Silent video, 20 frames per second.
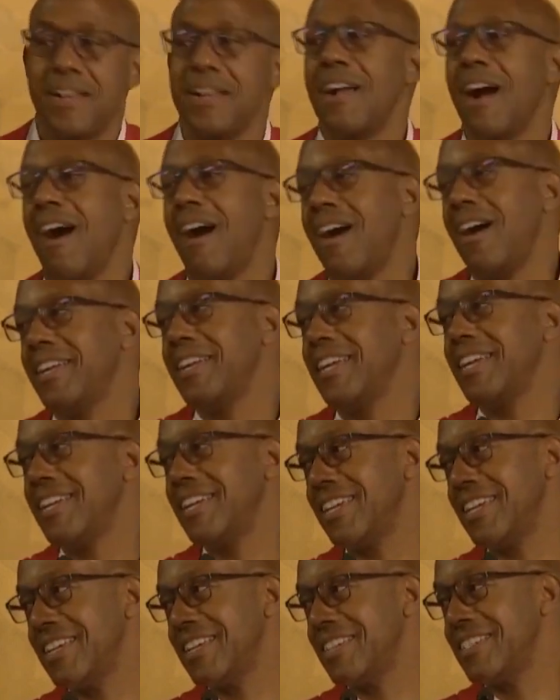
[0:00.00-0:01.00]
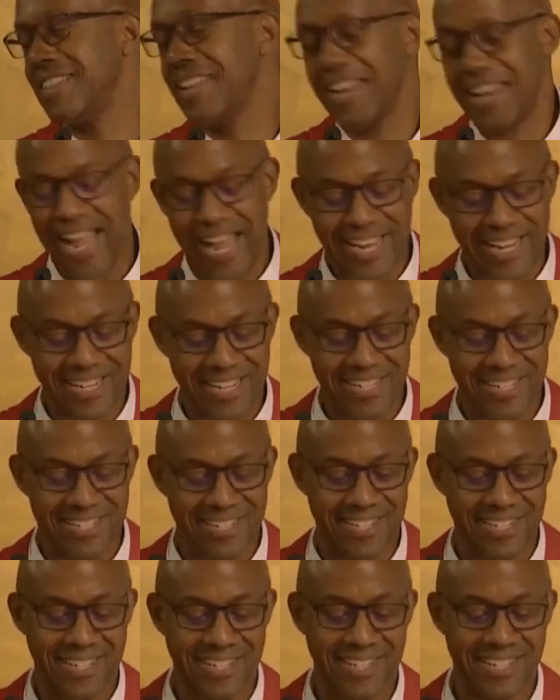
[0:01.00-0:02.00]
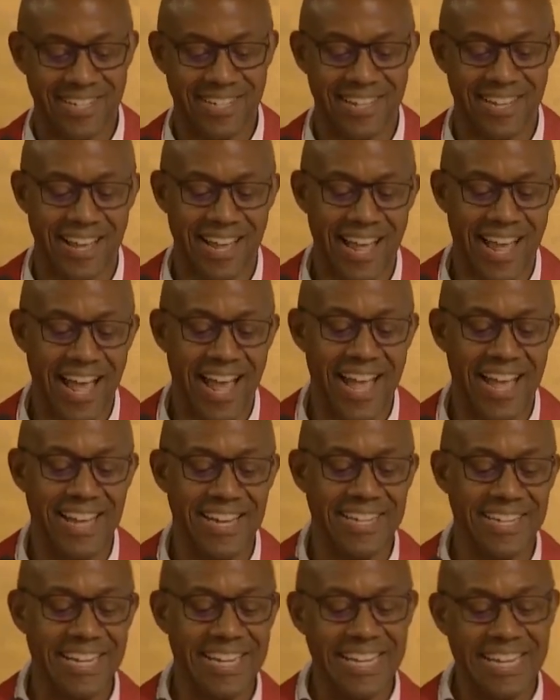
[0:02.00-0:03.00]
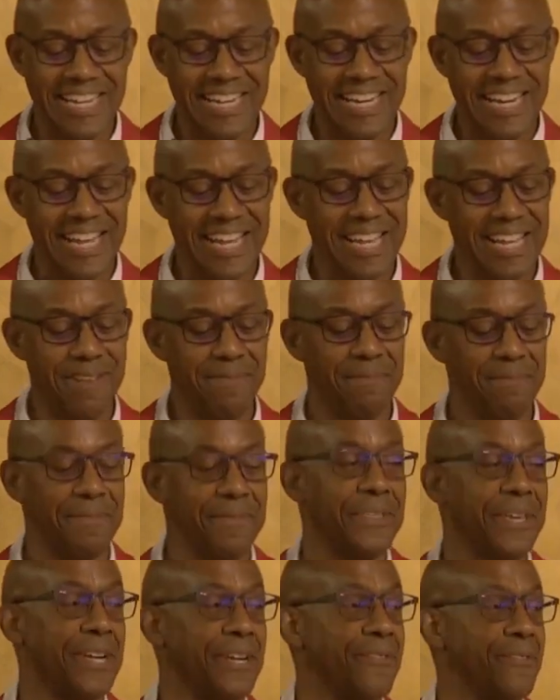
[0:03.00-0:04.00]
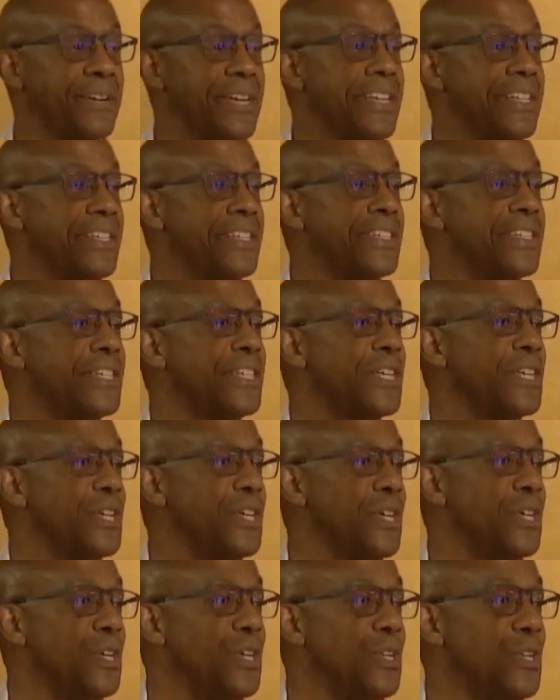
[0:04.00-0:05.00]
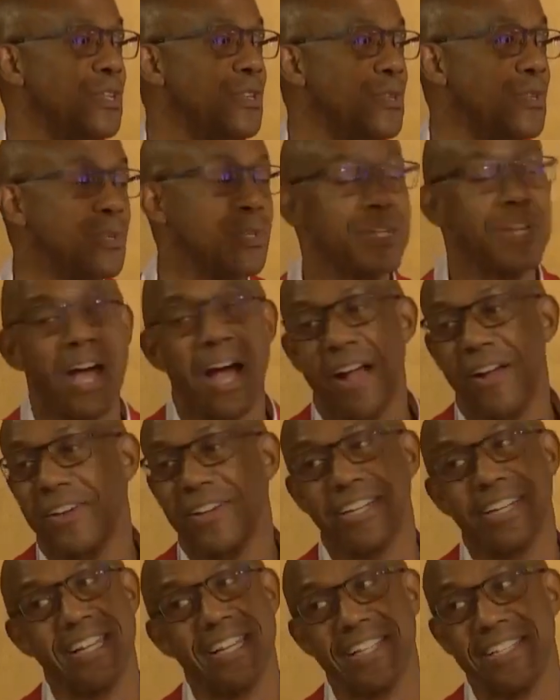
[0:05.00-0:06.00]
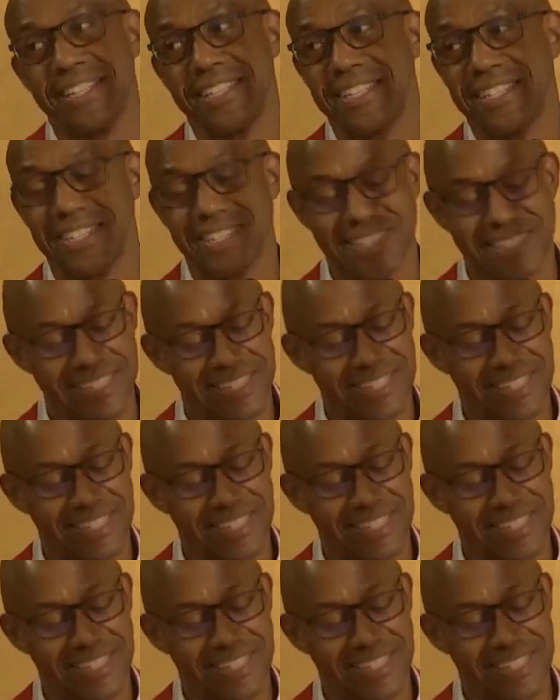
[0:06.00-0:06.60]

God is light, and in him there is no darkness.